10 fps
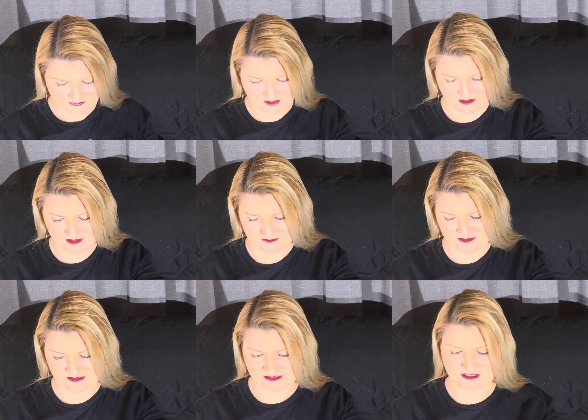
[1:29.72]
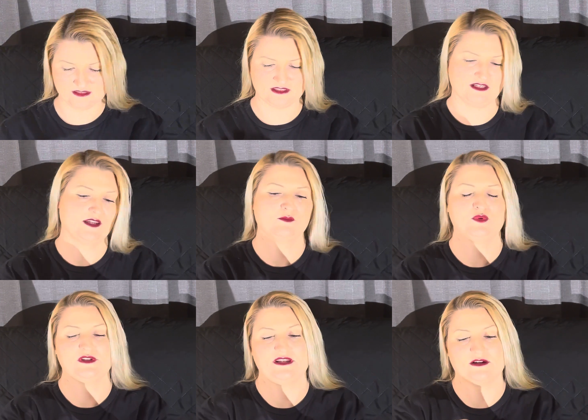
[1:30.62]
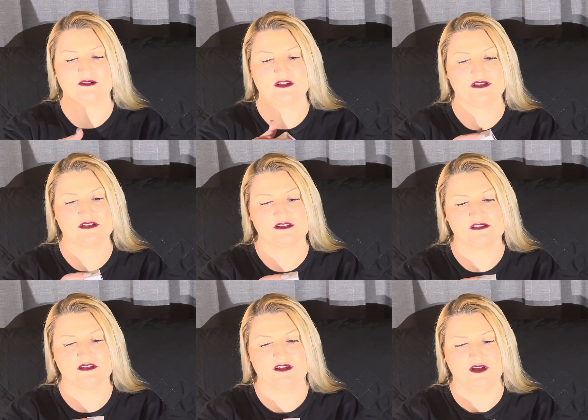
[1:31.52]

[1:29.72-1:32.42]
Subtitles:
And the second thing I'm pulling out is